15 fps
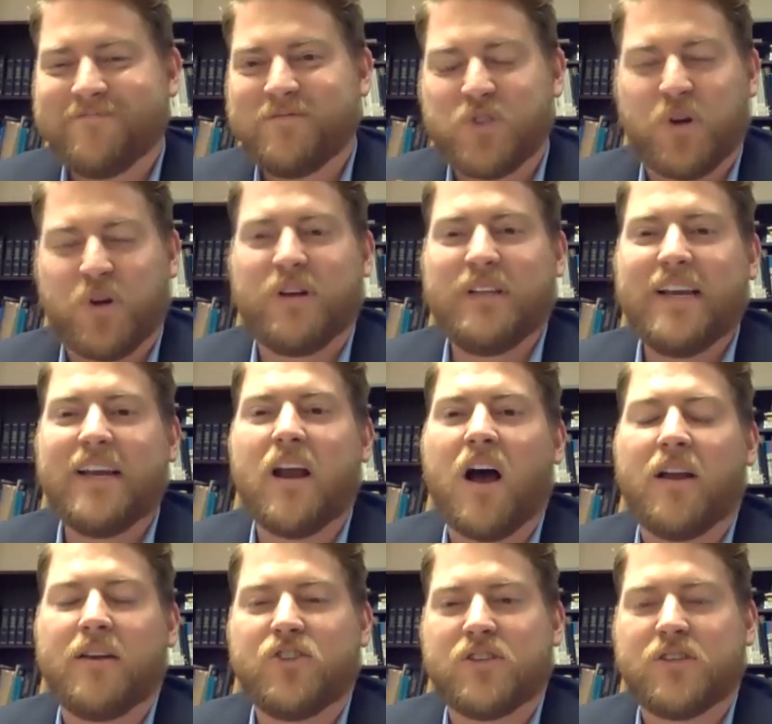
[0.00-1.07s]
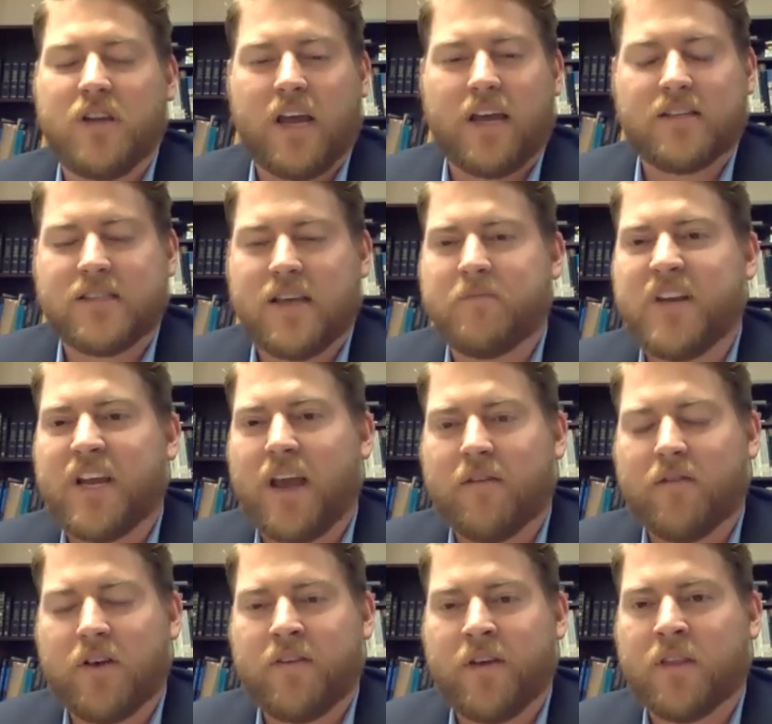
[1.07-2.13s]
certainly not just accepting
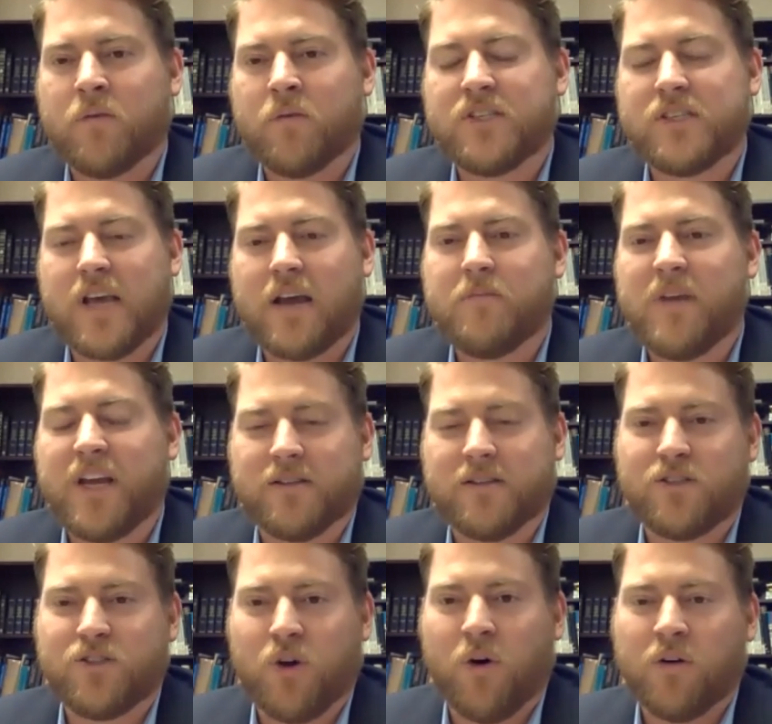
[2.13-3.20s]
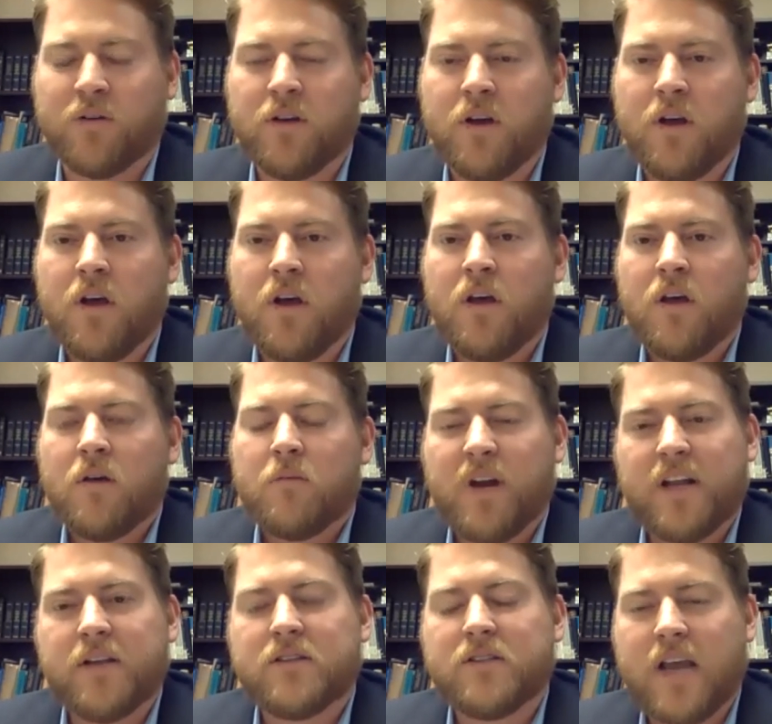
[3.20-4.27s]
everything that was said because it's old,
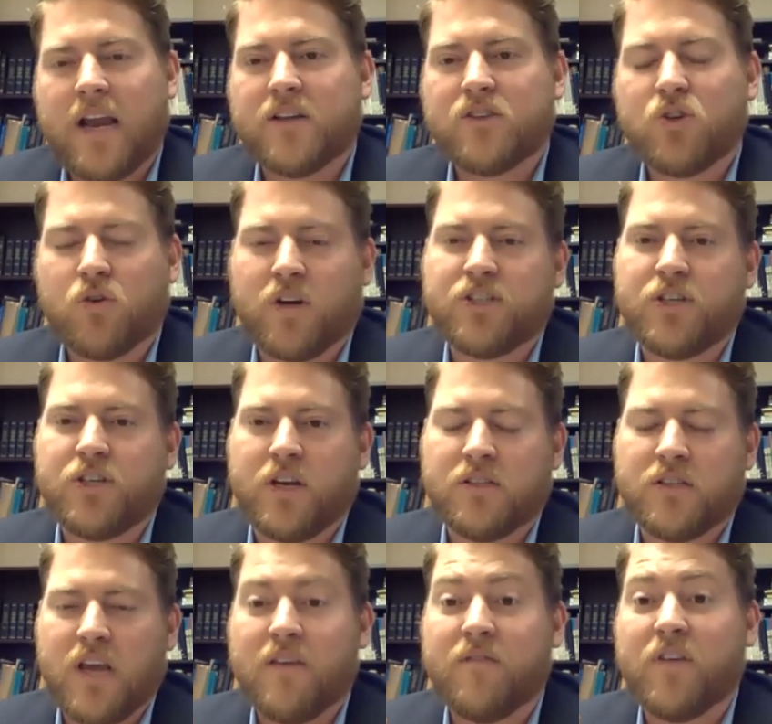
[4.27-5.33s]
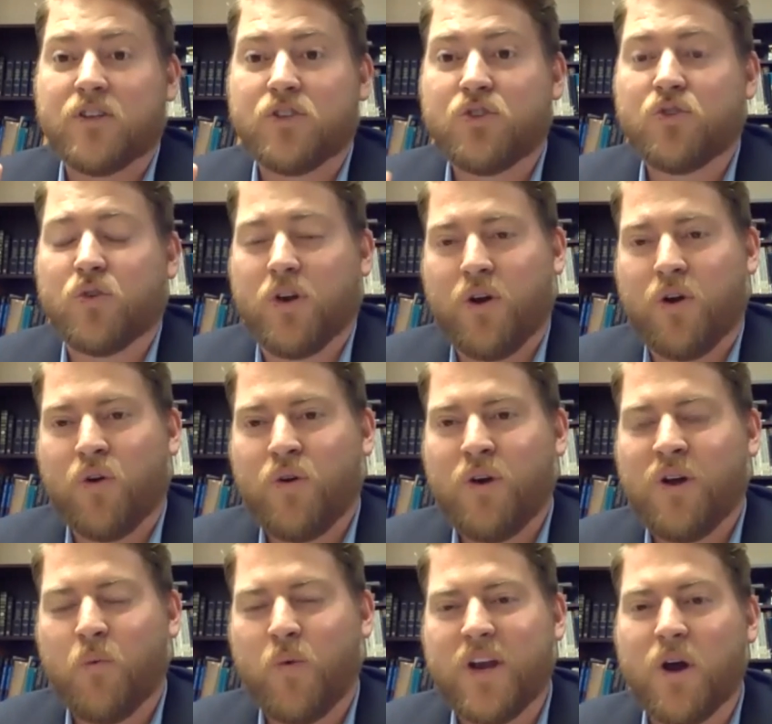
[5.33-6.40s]
but instead as Christians, if it's true,
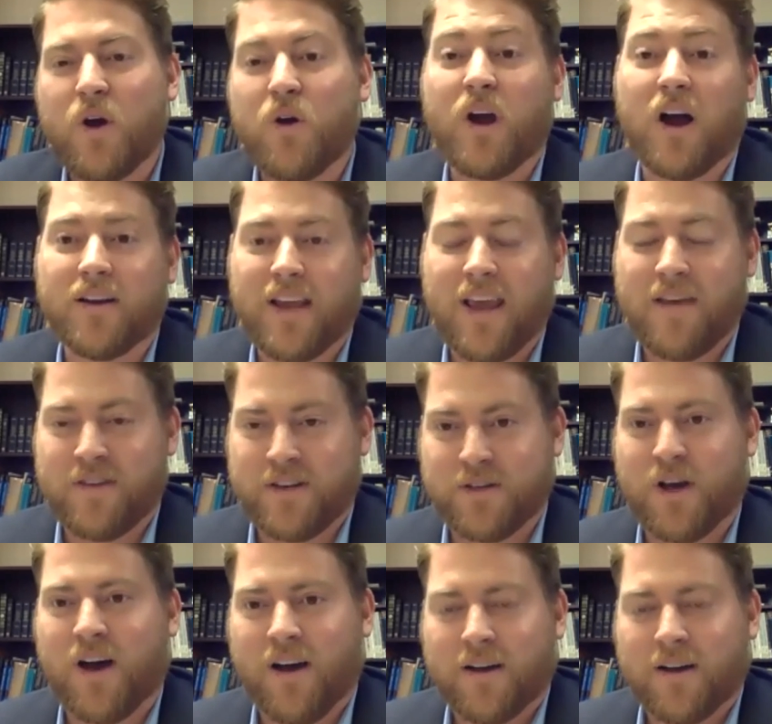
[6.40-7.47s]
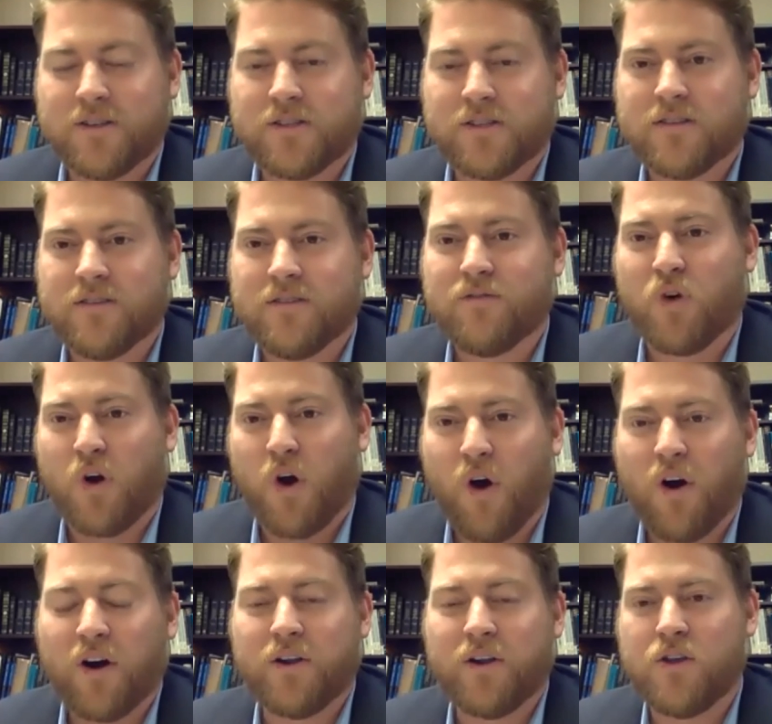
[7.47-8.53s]
we know God gave it to us for
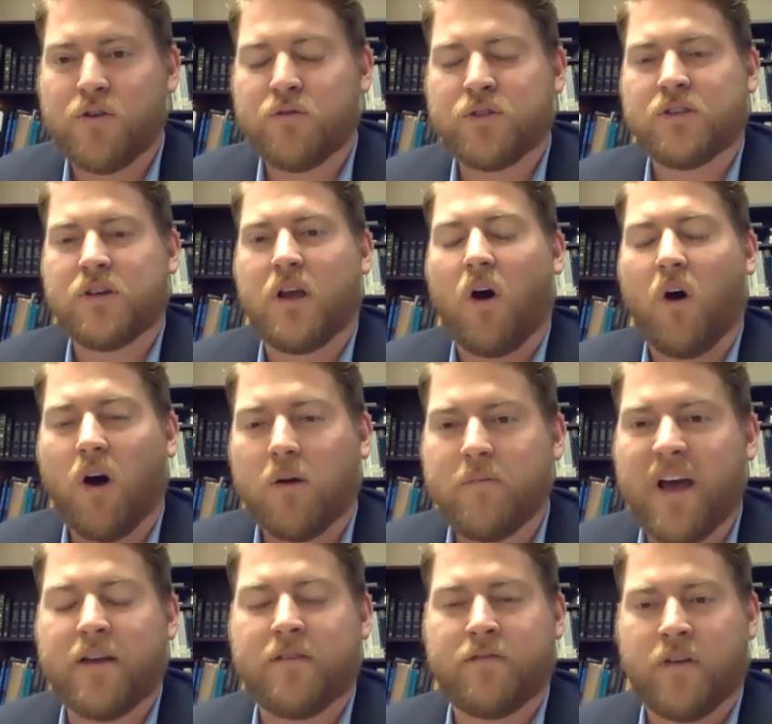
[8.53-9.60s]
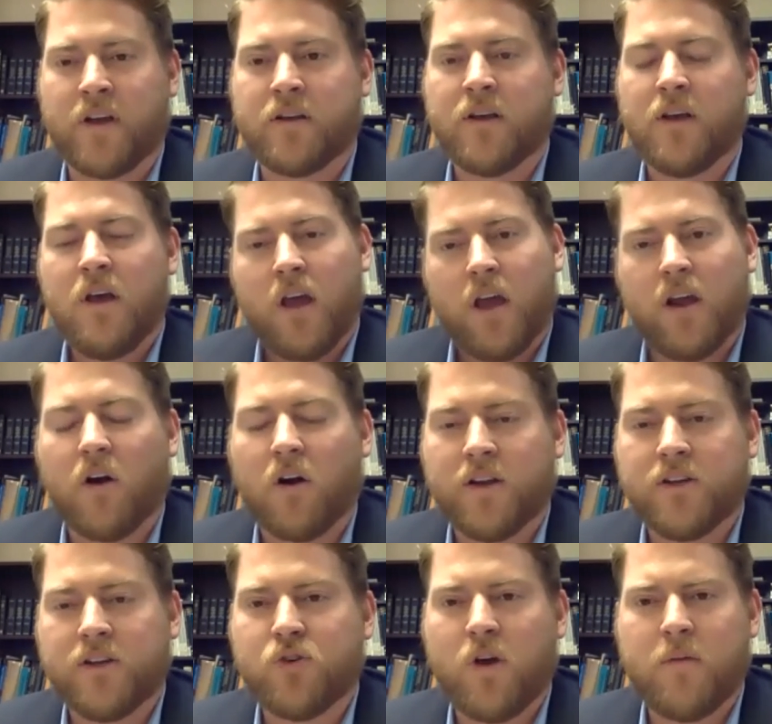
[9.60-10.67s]
our use, our benefit, and our
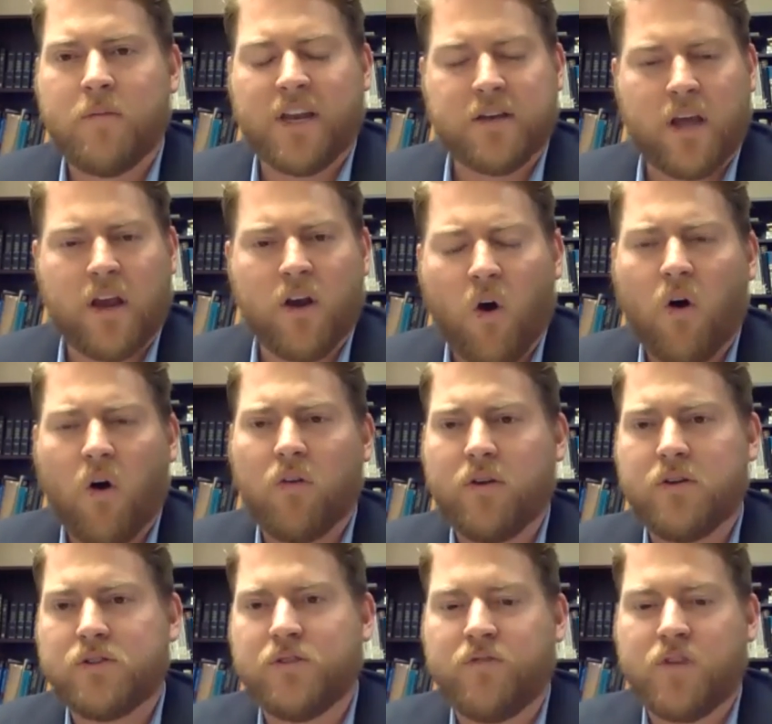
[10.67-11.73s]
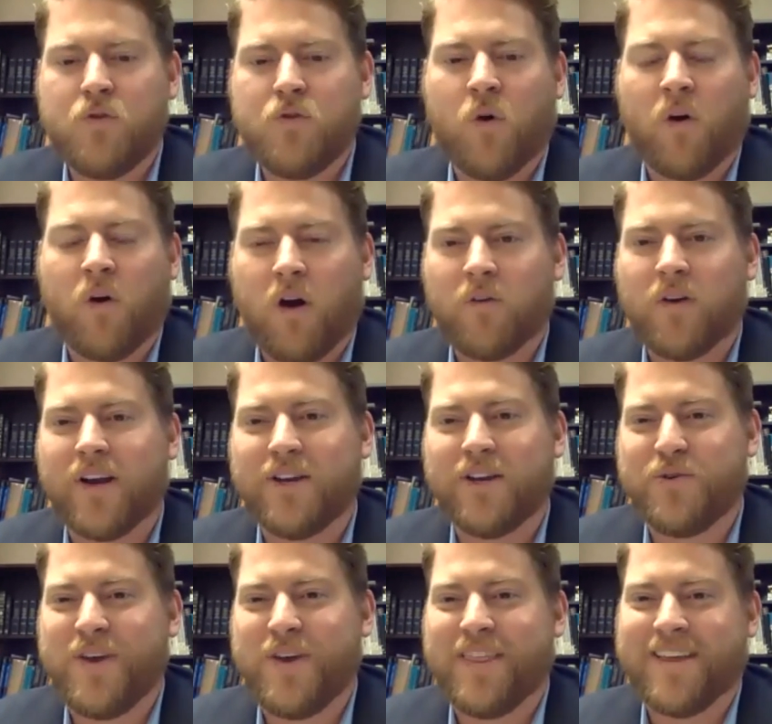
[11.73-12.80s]
enjoyment. And all those of you who are already
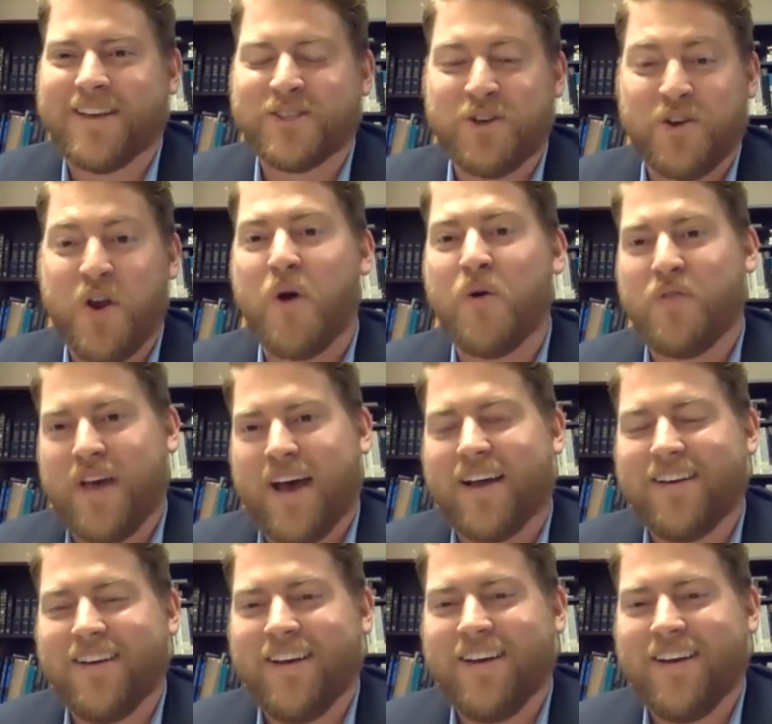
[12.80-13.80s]
doing this know that.